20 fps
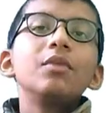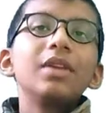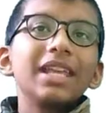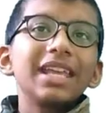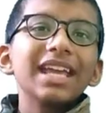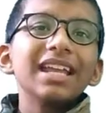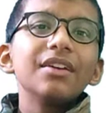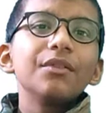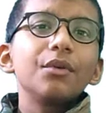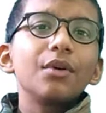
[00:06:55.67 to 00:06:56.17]

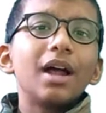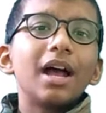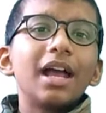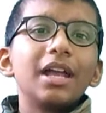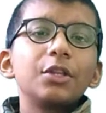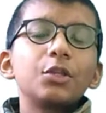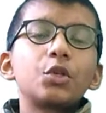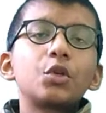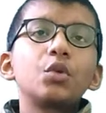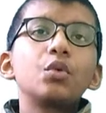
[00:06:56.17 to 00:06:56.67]
can
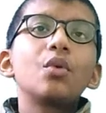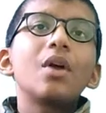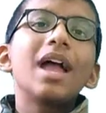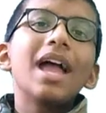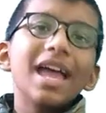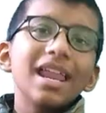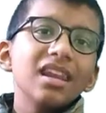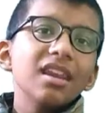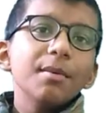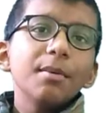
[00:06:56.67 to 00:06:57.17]
write through
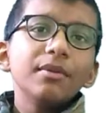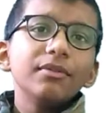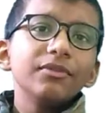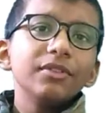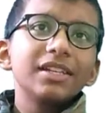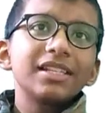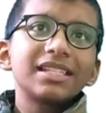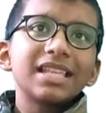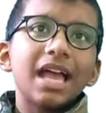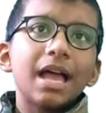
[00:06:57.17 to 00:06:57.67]
n number of
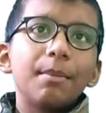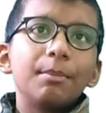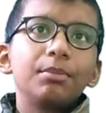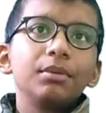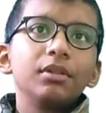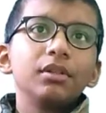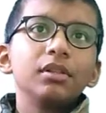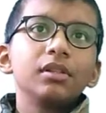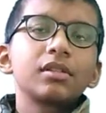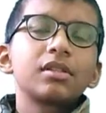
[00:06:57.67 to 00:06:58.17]

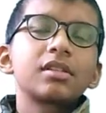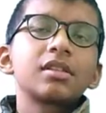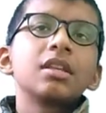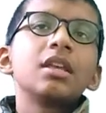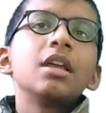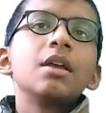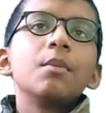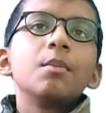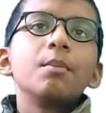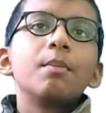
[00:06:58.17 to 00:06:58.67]
examples
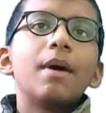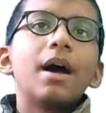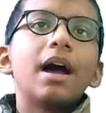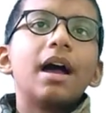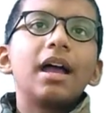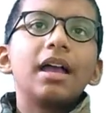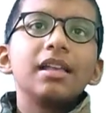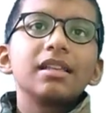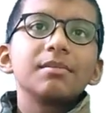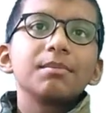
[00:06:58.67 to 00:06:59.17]

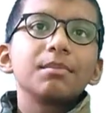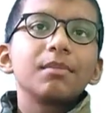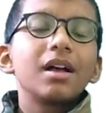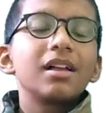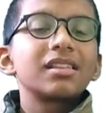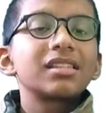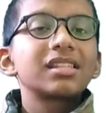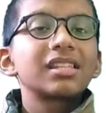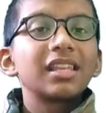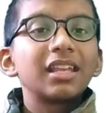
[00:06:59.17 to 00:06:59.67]
by
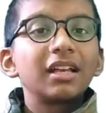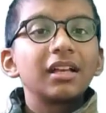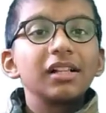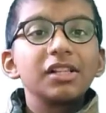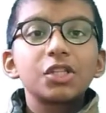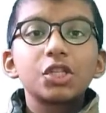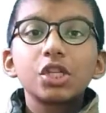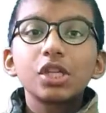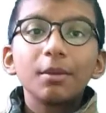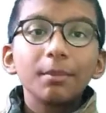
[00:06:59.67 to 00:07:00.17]
a
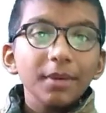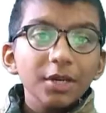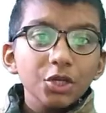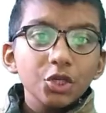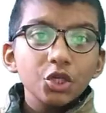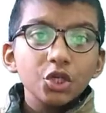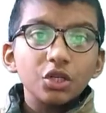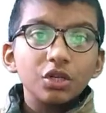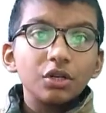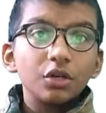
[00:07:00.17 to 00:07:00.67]
single
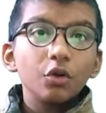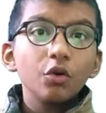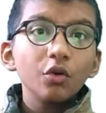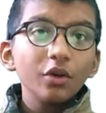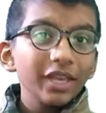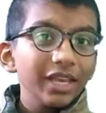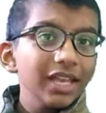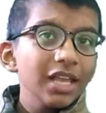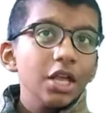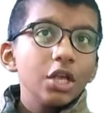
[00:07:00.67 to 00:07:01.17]
summation. Okay,